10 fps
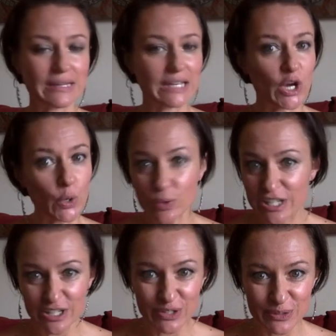and
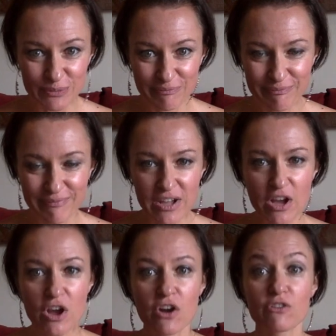only you
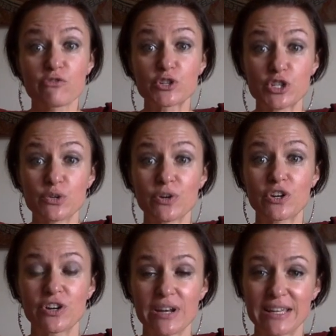for
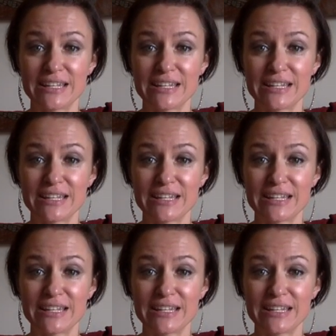$299